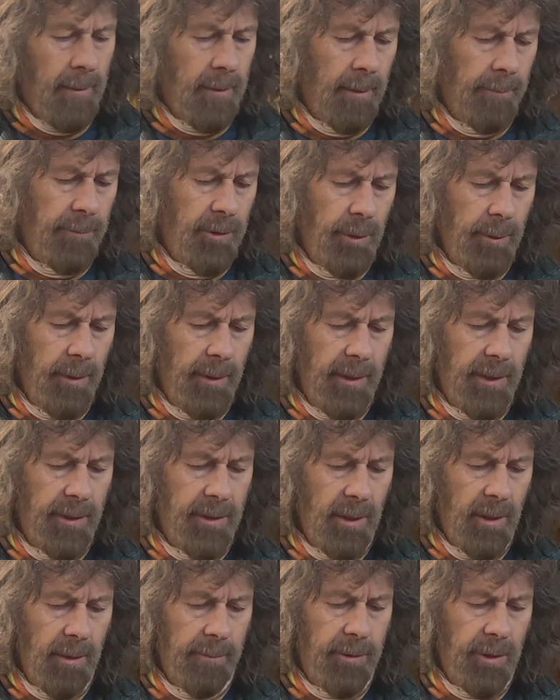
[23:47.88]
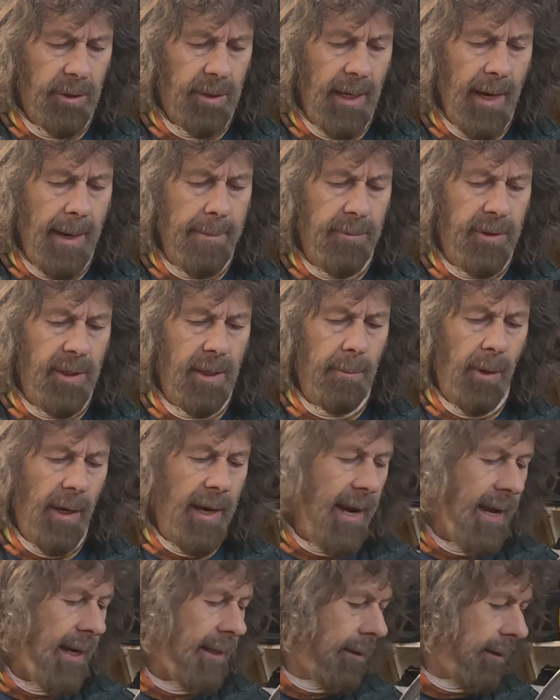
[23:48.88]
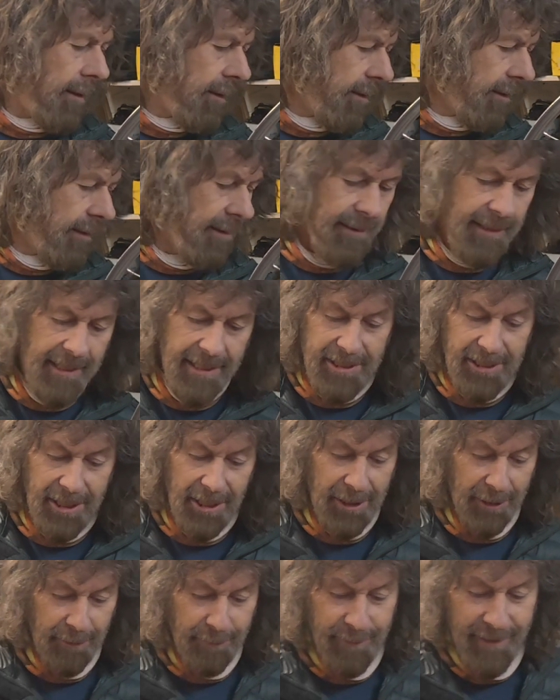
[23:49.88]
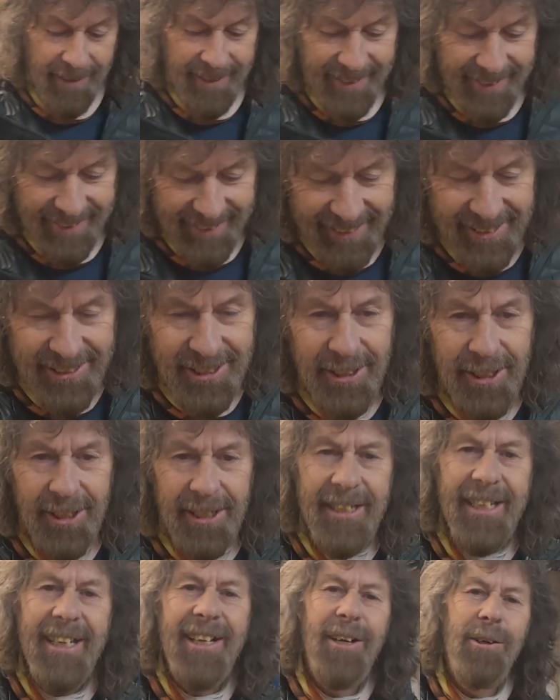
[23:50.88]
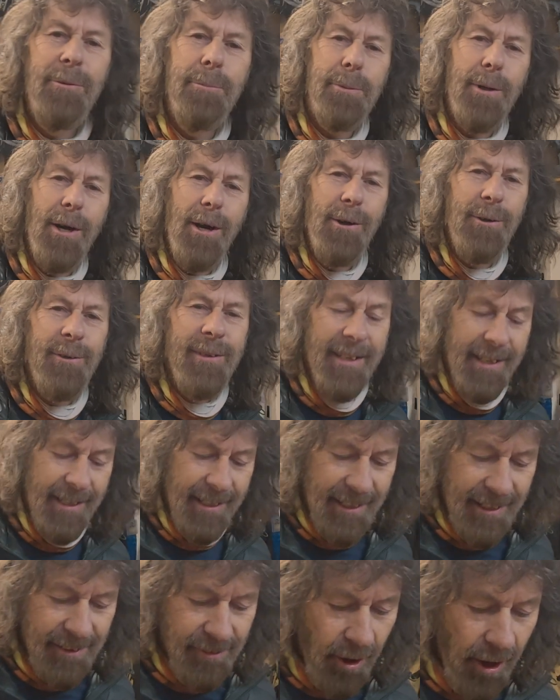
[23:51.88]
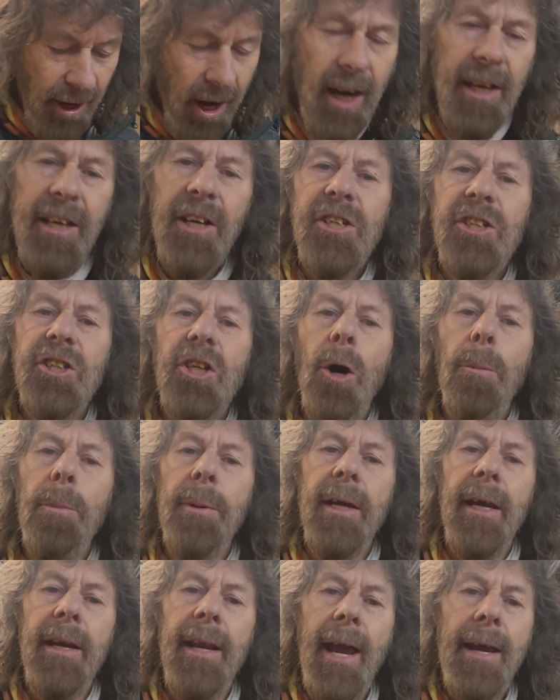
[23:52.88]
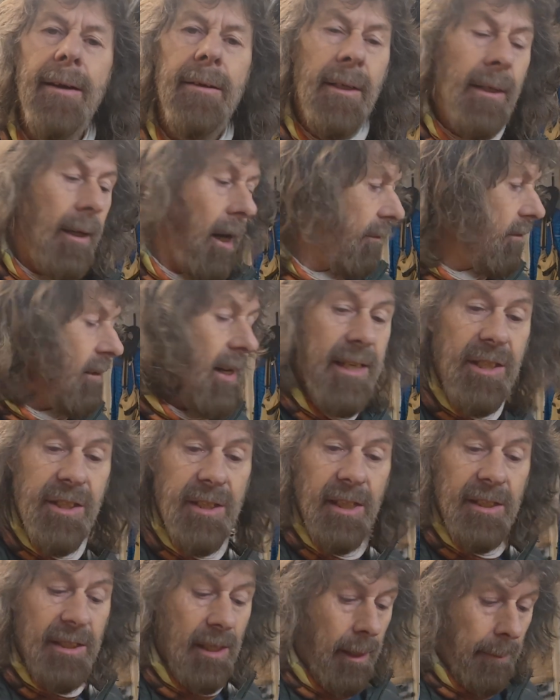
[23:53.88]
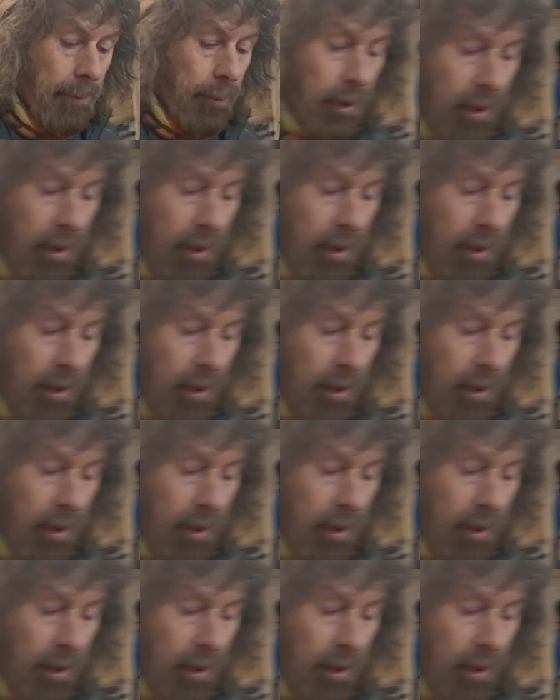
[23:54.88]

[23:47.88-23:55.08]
I'm doing this, and I'm just emptying my head into the GoPro. Right, I'm going to stop here now. I've laced this up